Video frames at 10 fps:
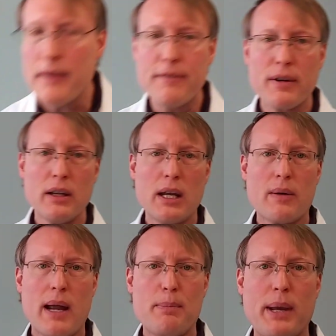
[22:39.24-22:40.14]
of really
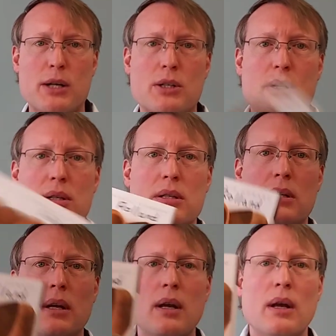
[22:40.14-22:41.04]
great pictures,
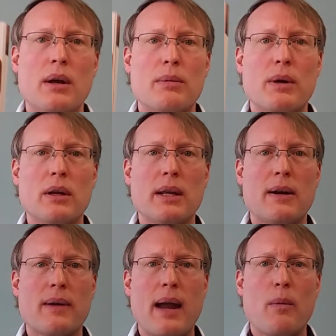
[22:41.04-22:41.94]
really
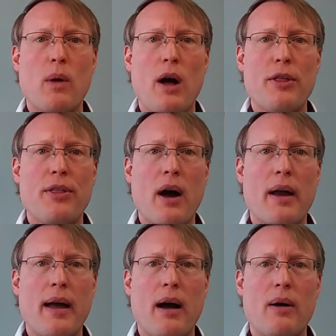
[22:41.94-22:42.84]
great, well thought
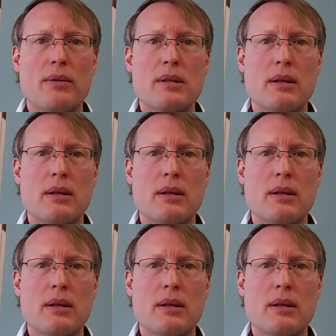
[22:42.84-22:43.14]
out